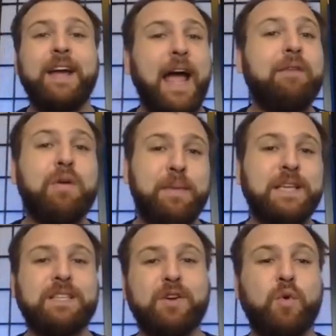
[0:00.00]
every
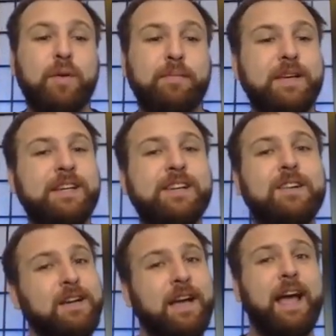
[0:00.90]
piece of equipment here.
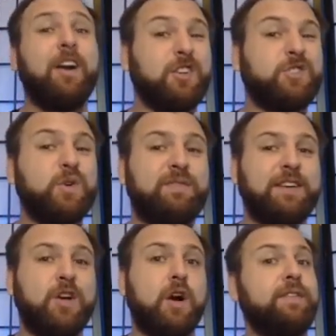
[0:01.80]
And also, if I
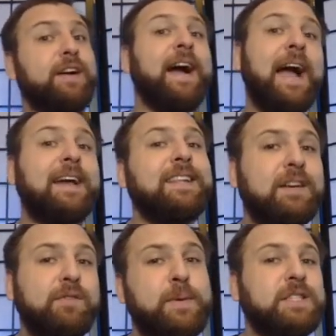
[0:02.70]
talk very highly
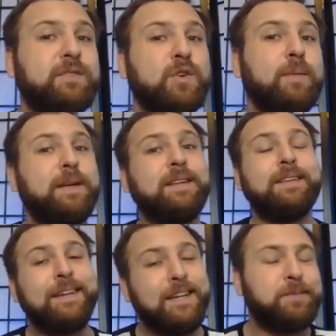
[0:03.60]
of a piece of equipment,
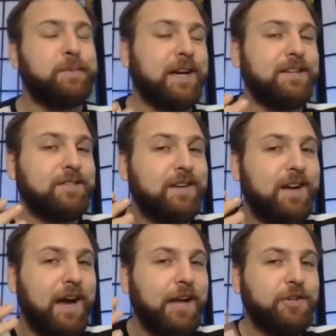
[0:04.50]
it's because
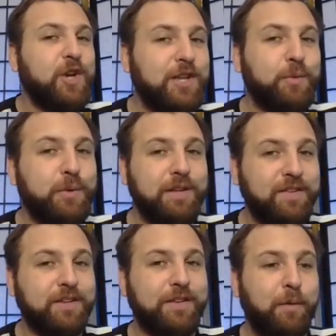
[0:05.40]
I genuinely
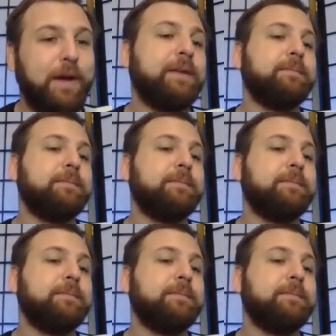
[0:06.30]
feel that way.